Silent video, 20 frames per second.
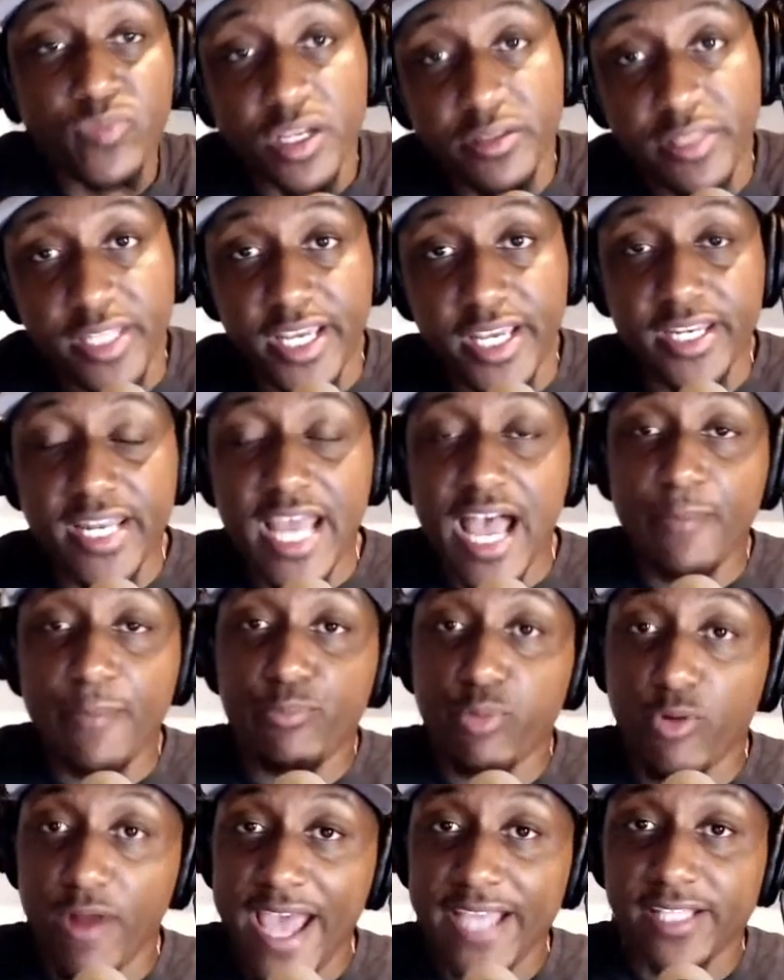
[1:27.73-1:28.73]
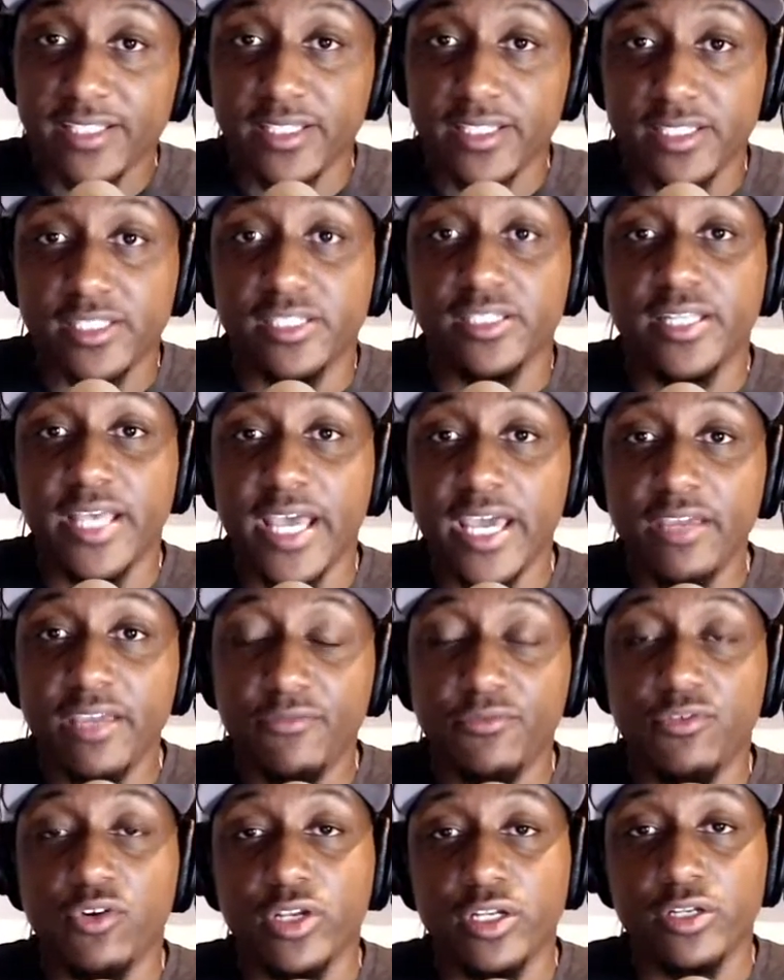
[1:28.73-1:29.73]
did not practice today
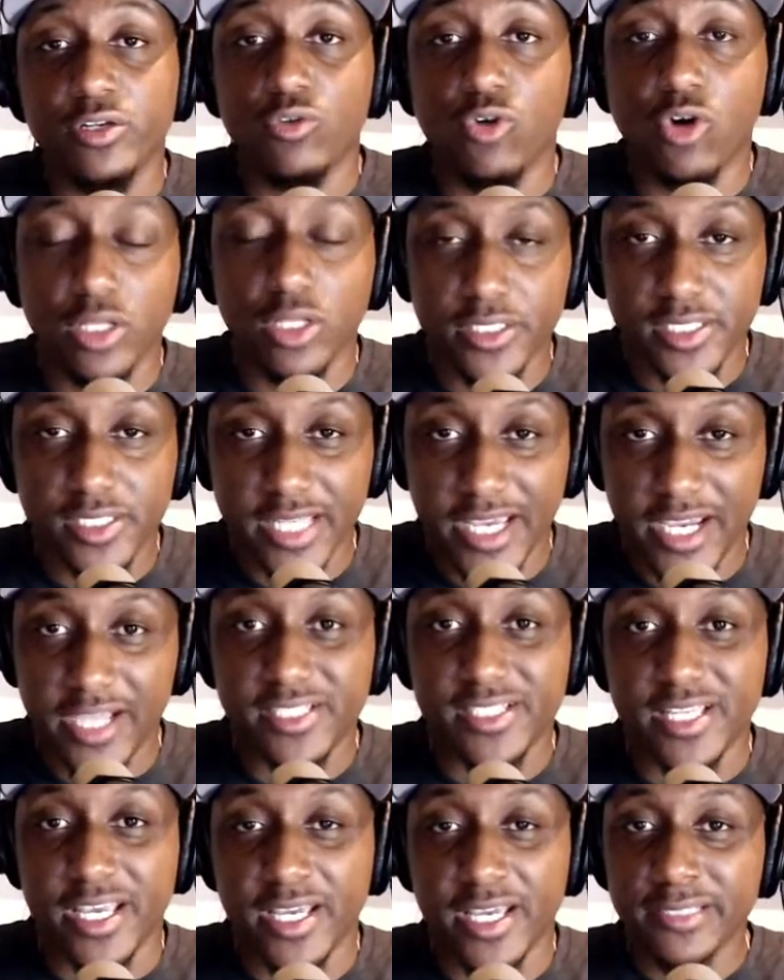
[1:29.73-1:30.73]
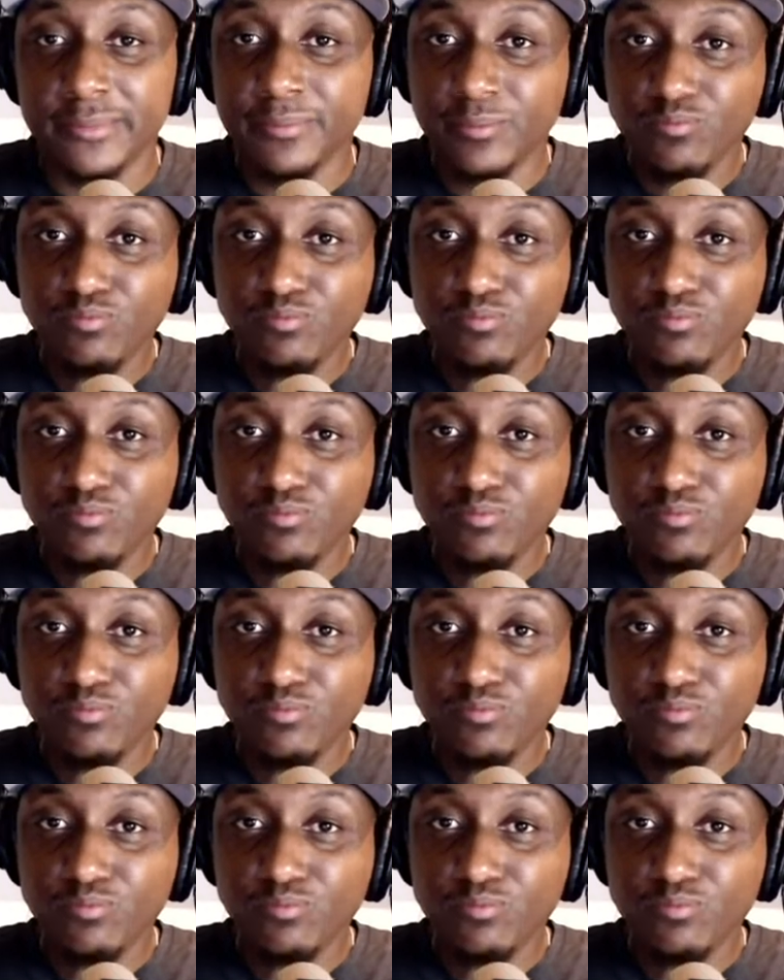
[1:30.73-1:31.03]
for the New Orleans Saints. And